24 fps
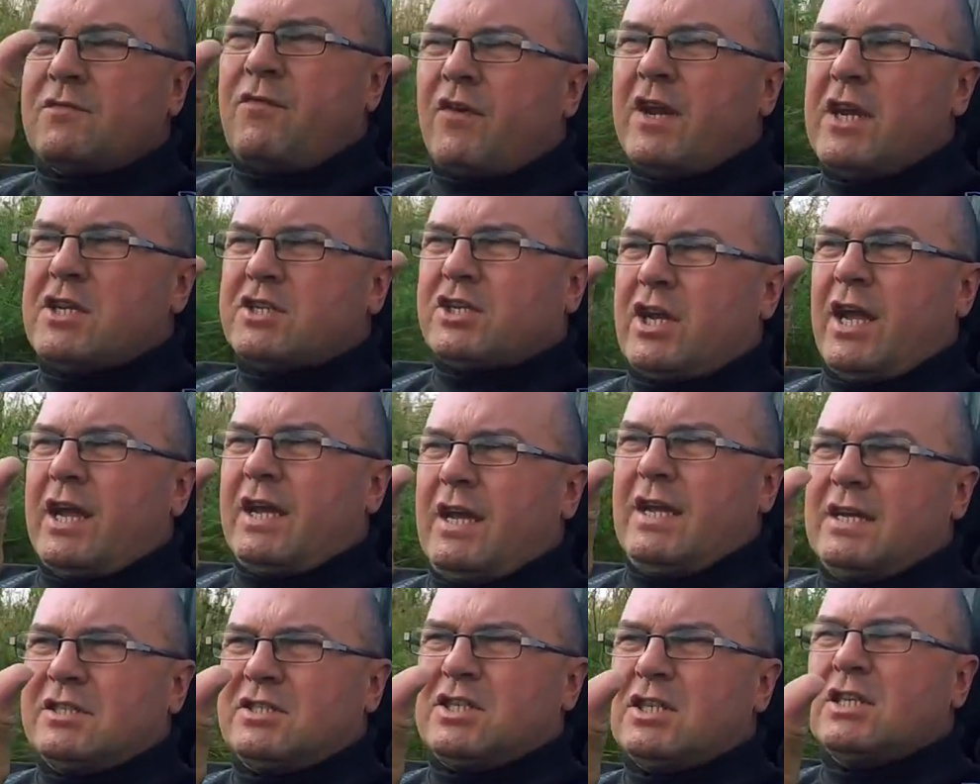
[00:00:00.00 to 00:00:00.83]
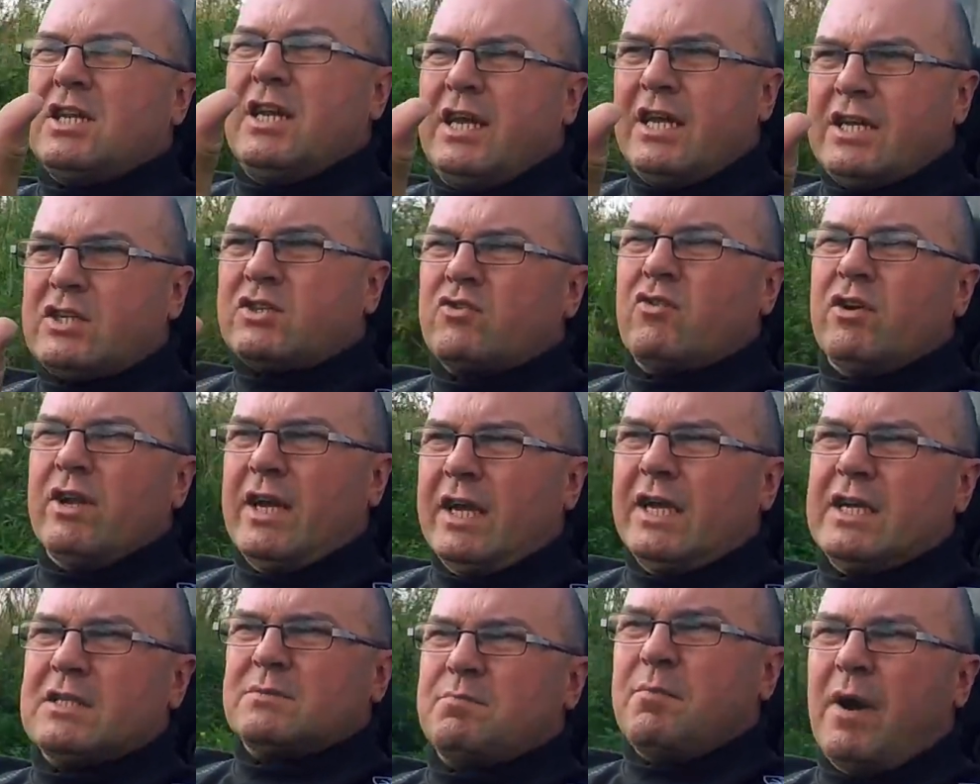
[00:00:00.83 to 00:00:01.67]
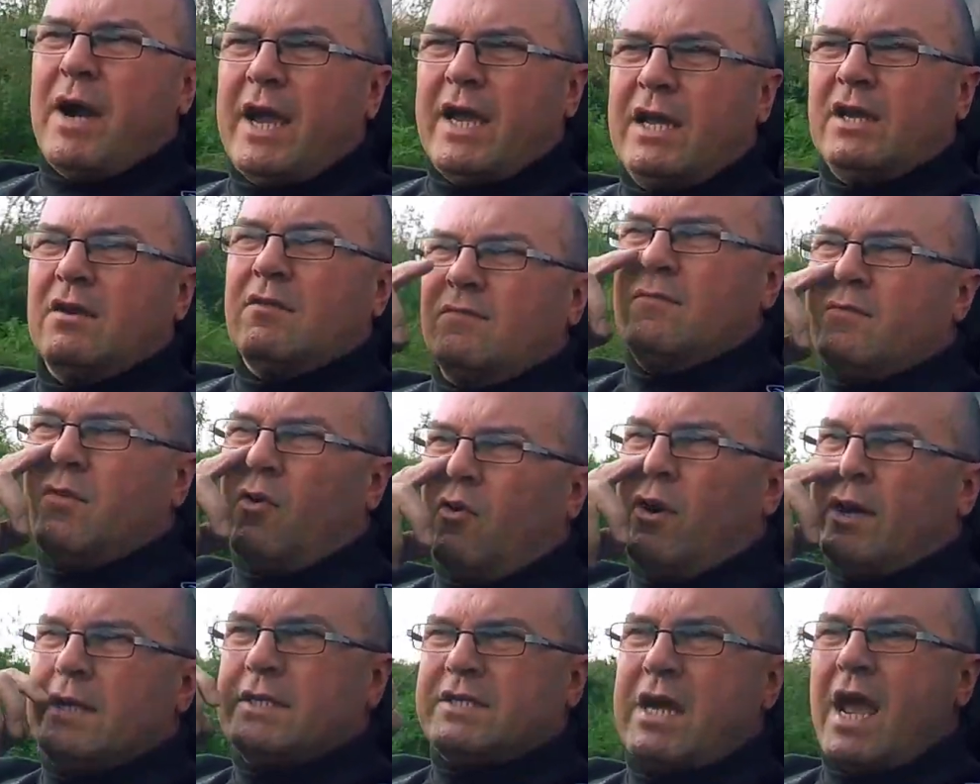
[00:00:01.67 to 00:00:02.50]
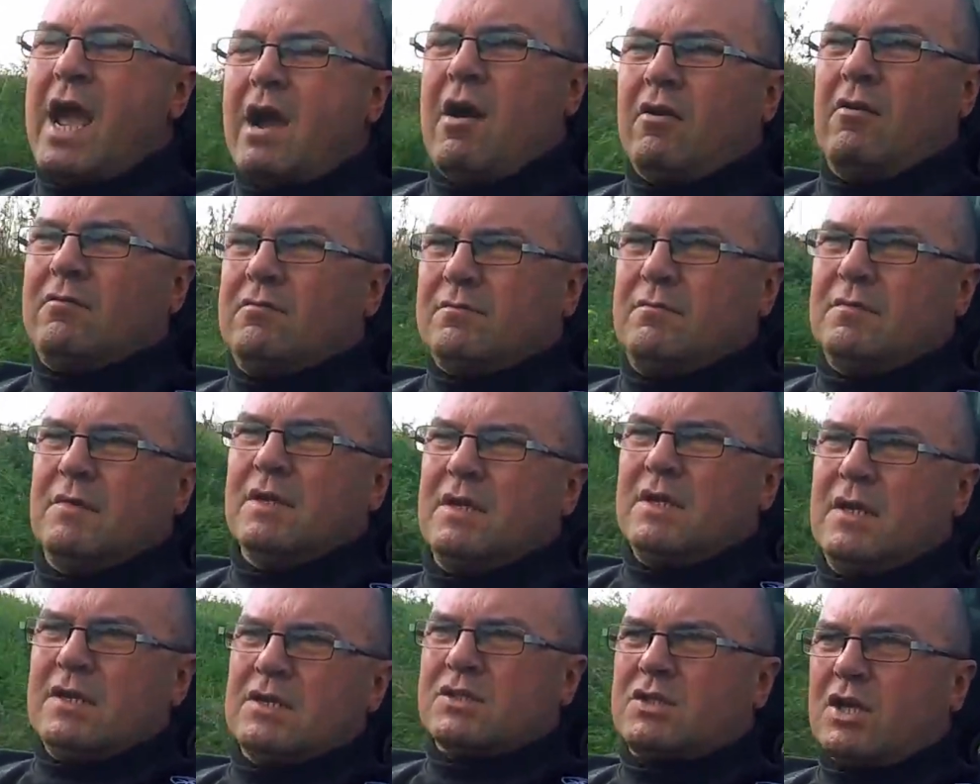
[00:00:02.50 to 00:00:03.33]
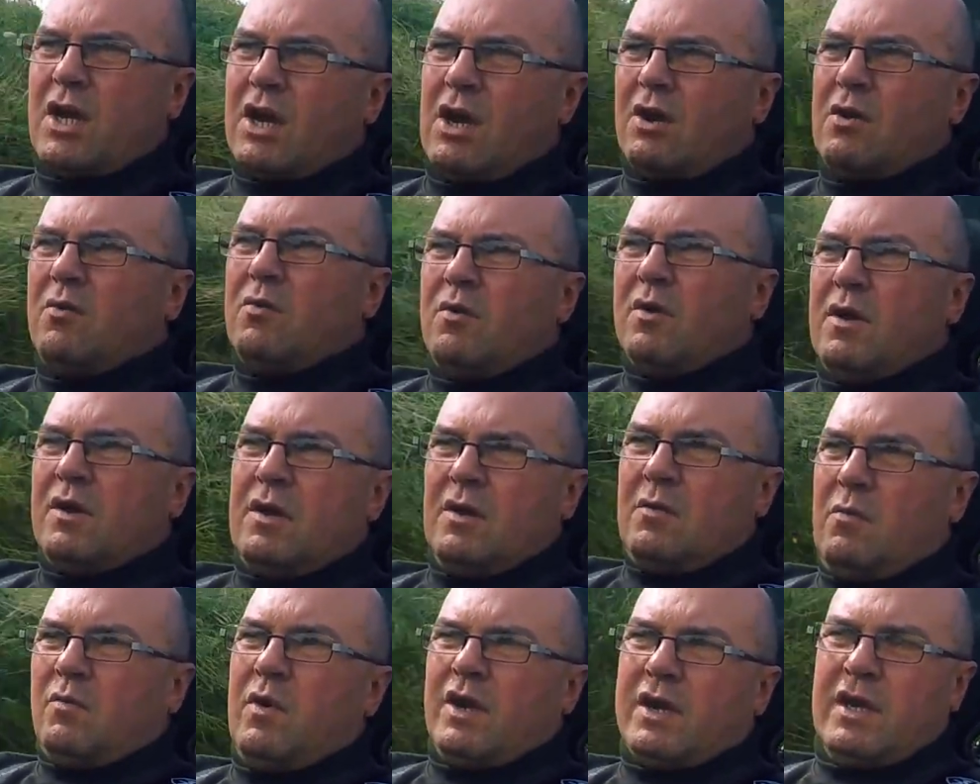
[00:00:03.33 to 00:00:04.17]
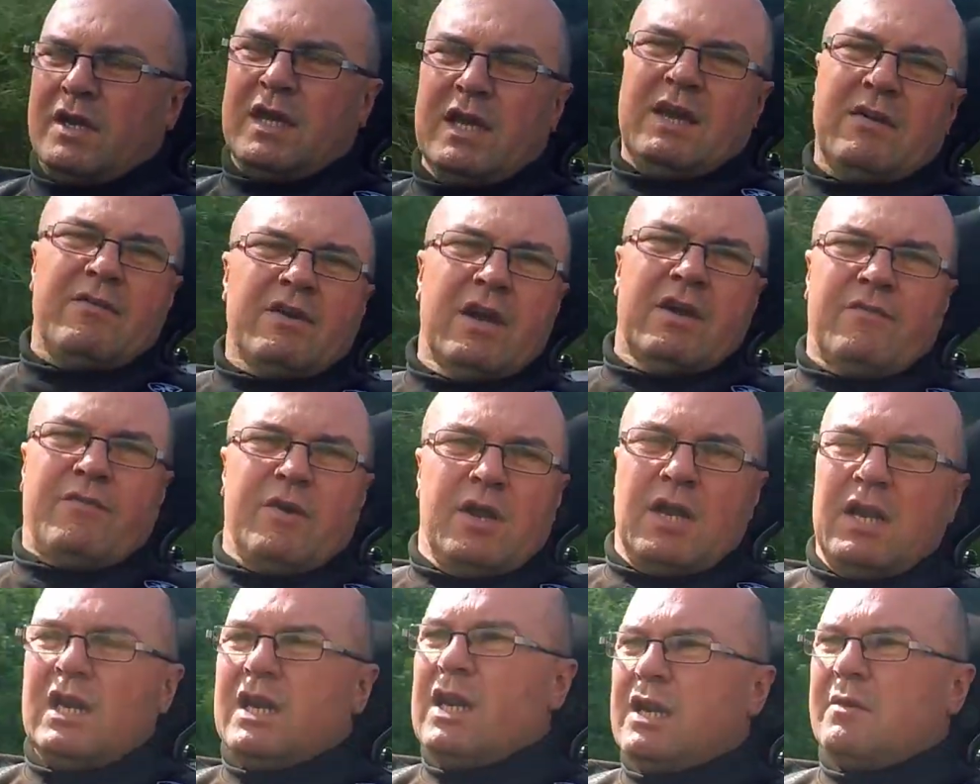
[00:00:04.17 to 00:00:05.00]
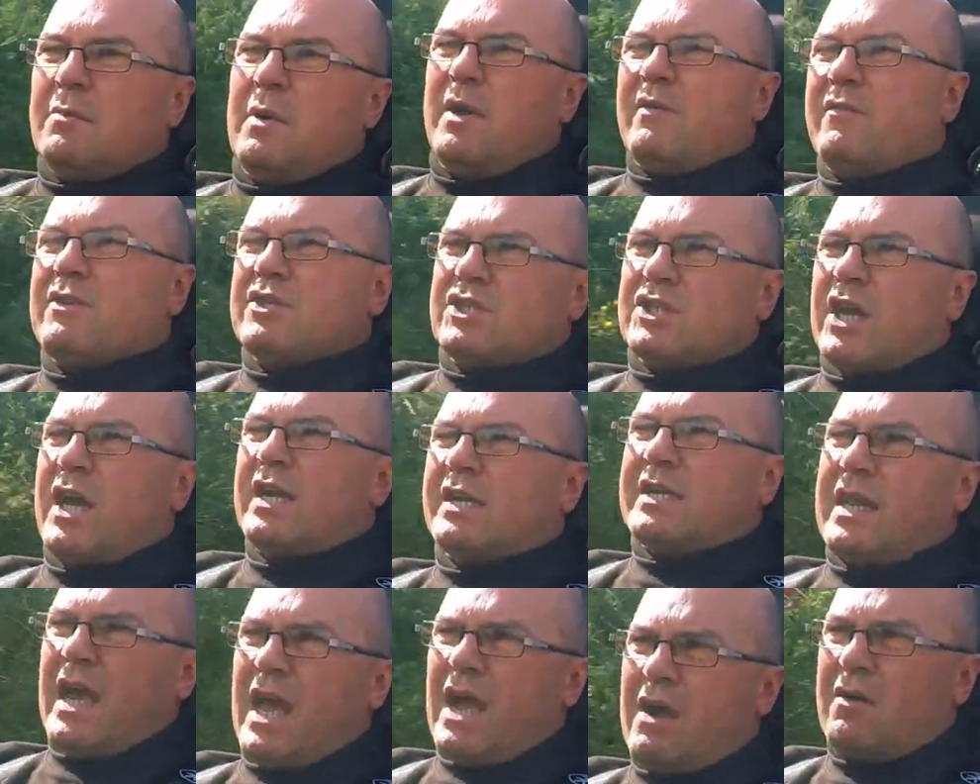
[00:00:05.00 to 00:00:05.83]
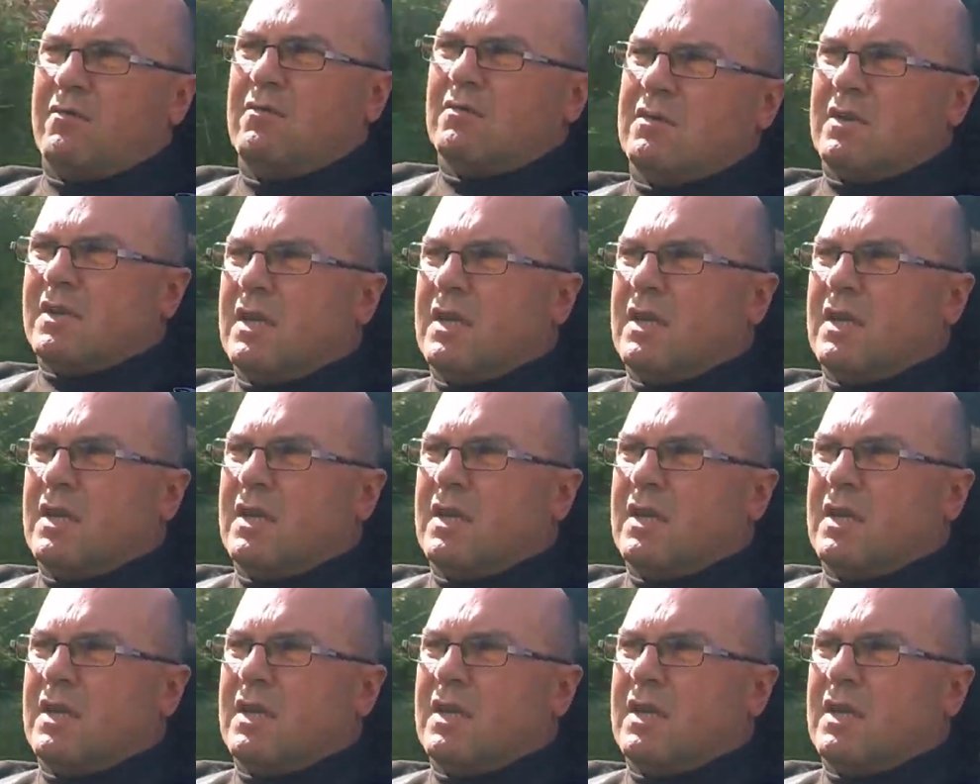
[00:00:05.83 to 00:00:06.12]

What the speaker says: finished it. This is literally its maiden voyage out. So we're going to give it a little bit of a shakedown,